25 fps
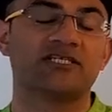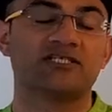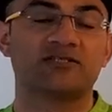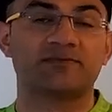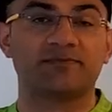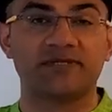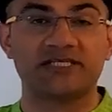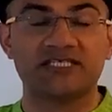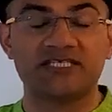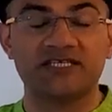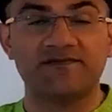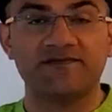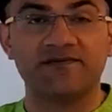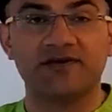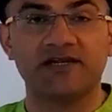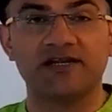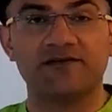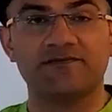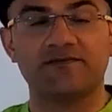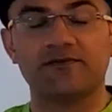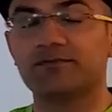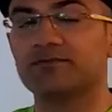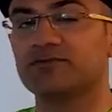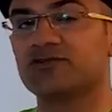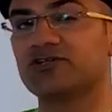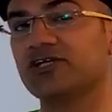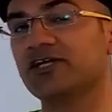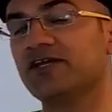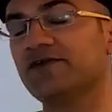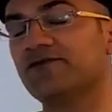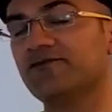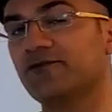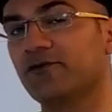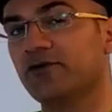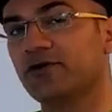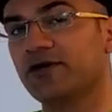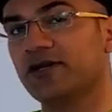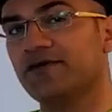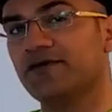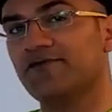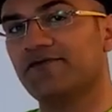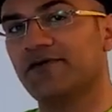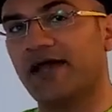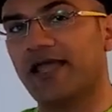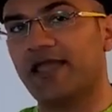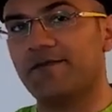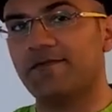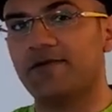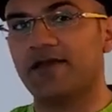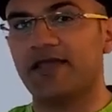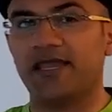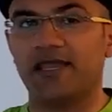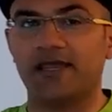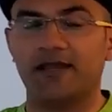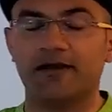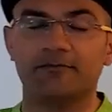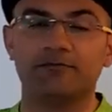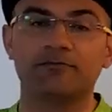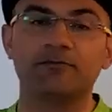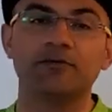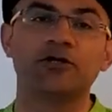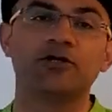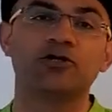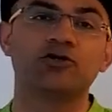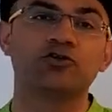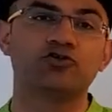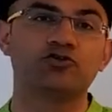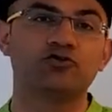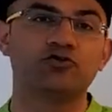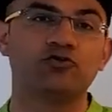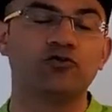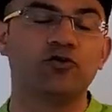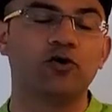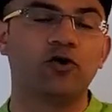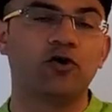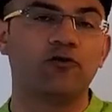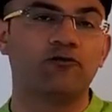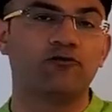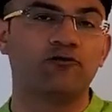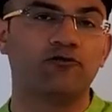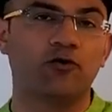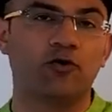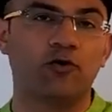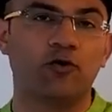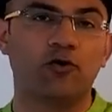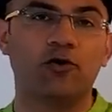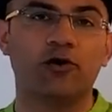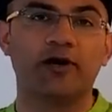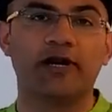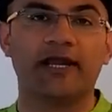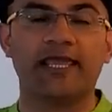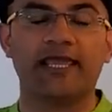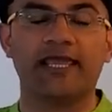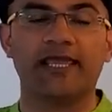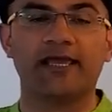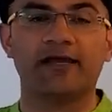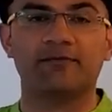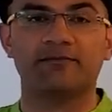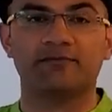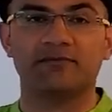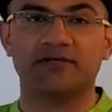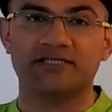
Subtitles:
specifically from 3:45 a.m. to 4 a.m.